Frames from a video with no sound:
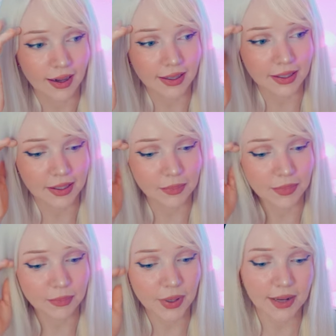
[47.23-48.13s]

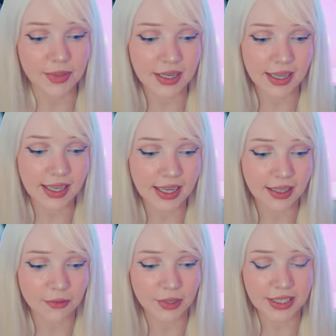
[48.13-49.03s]
But I've been
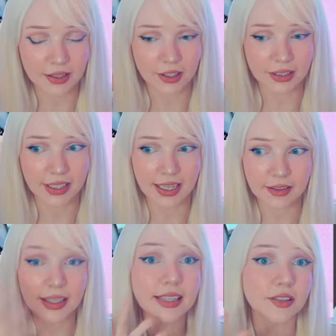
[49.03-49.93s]
getting, what's it called,
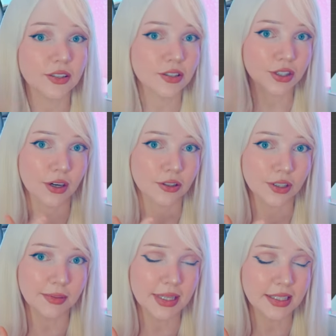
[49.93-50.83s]
like, laser scar
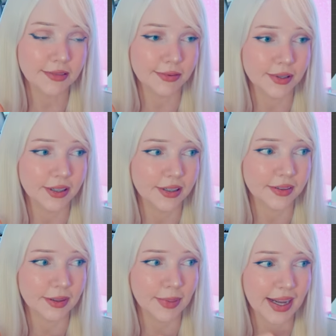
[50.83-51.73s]
treatments for
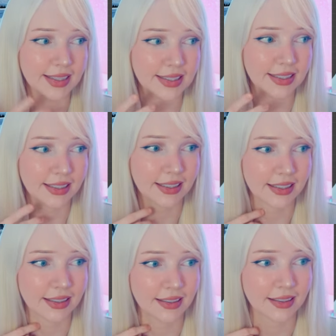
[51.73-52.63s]
the past,
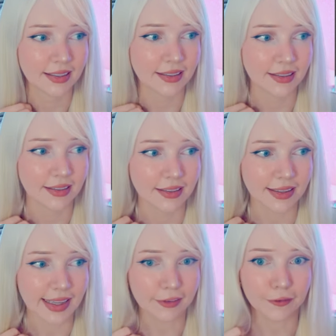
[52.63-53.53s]

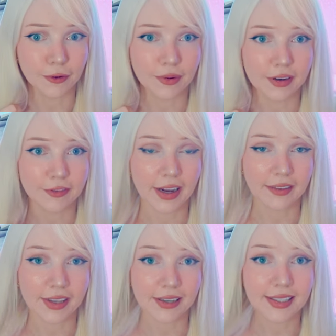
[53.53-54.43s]
like, 4 or
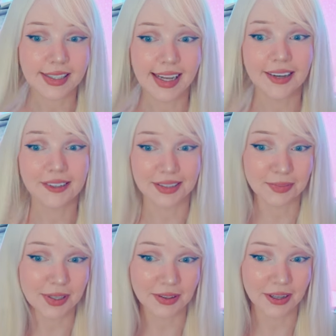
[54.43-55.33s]
5 years now. It's
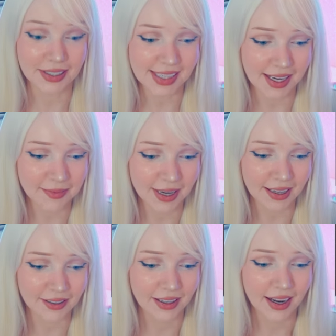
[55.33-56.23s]
been a long time
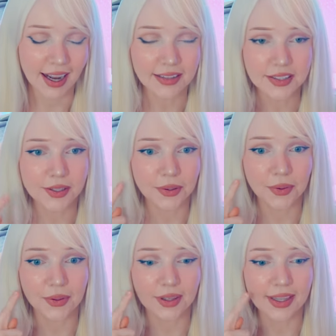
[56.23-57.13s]
now. And
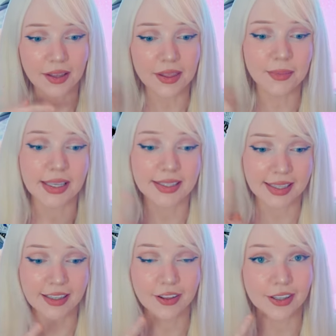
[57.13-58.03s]
so, now that my
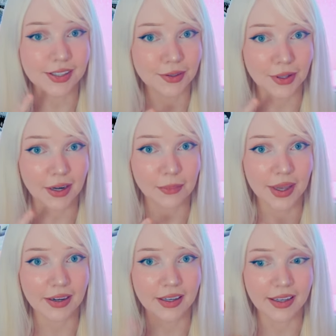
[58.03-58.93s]
skin looks a lot
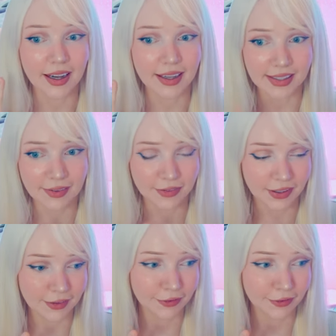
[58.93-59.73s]
better, I definitely